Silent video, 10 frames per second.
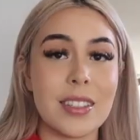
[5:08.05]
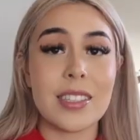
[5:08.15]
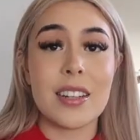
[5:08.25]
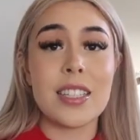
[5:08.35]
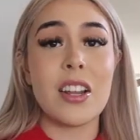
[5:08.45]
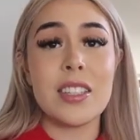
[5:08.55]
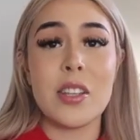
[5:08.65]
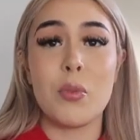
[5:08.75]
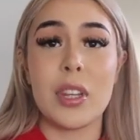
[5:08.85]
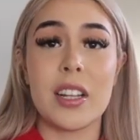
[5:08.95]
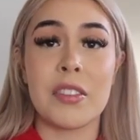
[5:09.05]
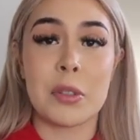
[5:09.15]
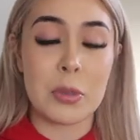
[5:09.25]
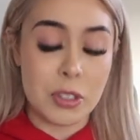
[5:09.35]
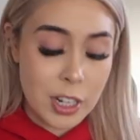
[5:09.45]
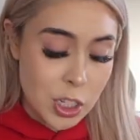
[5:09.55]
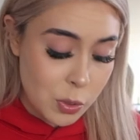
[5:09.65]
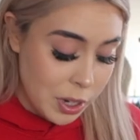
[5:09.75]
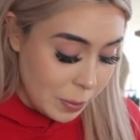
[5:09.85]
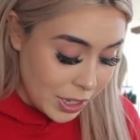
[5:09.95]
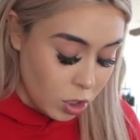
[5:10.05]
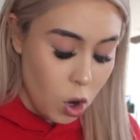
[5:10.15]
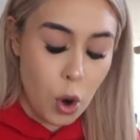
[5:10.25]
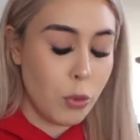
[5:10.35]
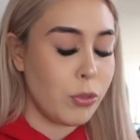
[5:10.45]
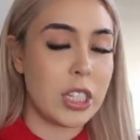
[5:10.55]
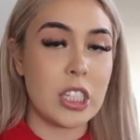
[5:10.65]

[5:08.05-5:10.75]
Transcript: This hoodie is honestly really comfortable, so I just wanted to make the whole fit